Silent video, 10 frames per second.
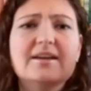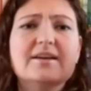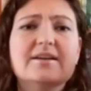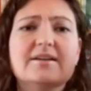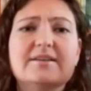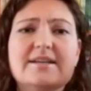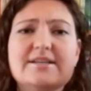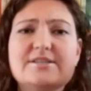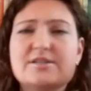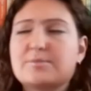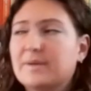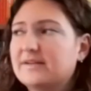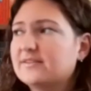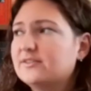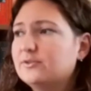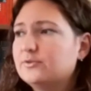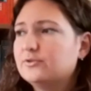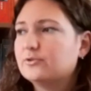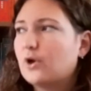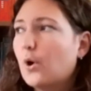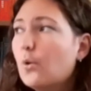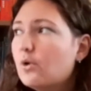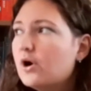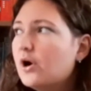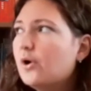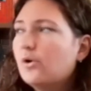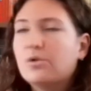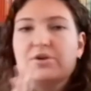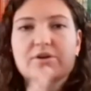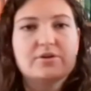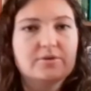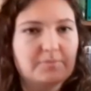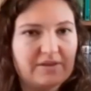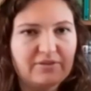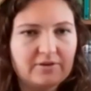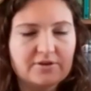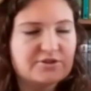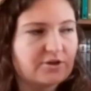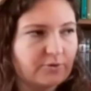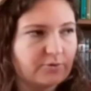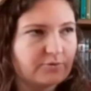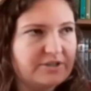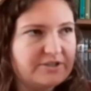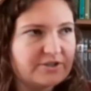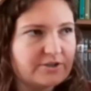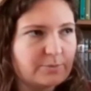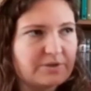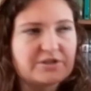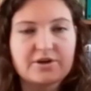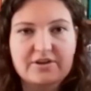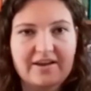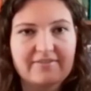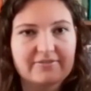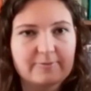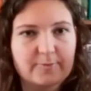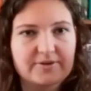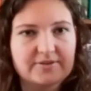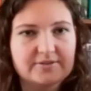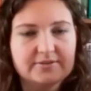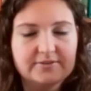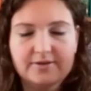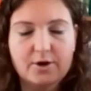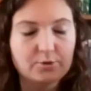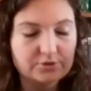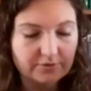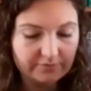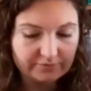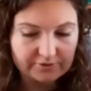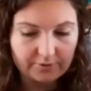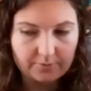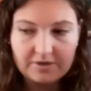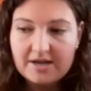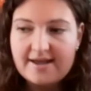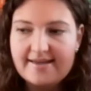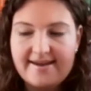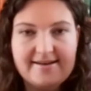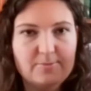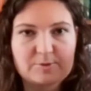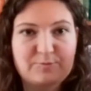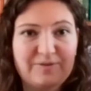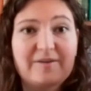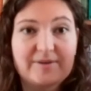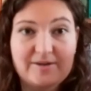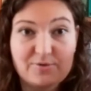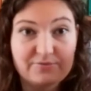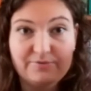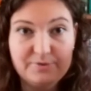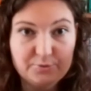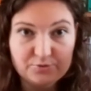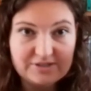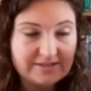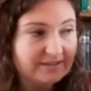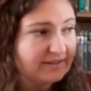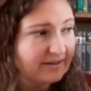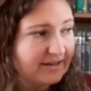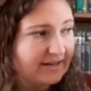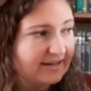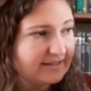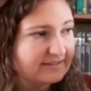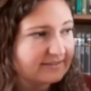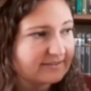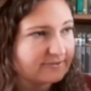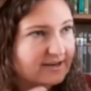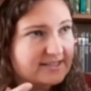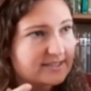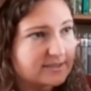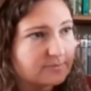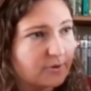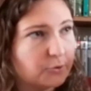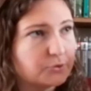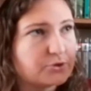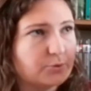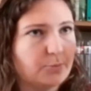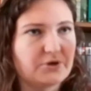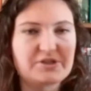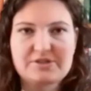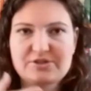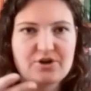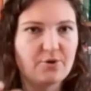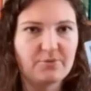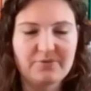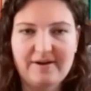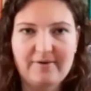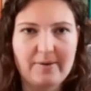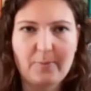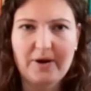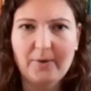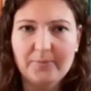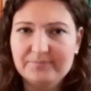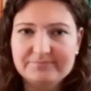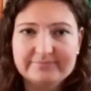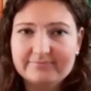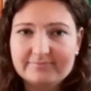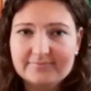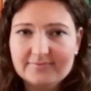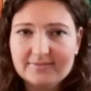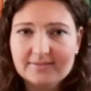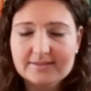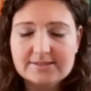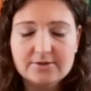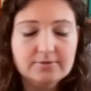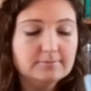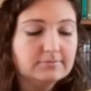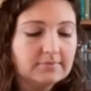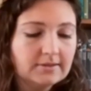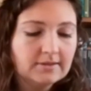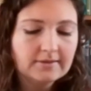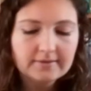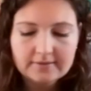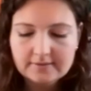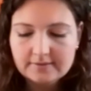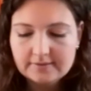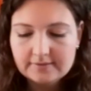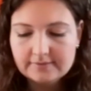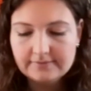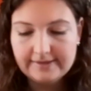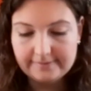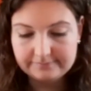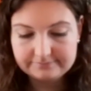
uh, they suspected you to know all the mythological creatures which not everyone knows of. So it was very confusing. And the racism also wasn't shown very well. So, yeah.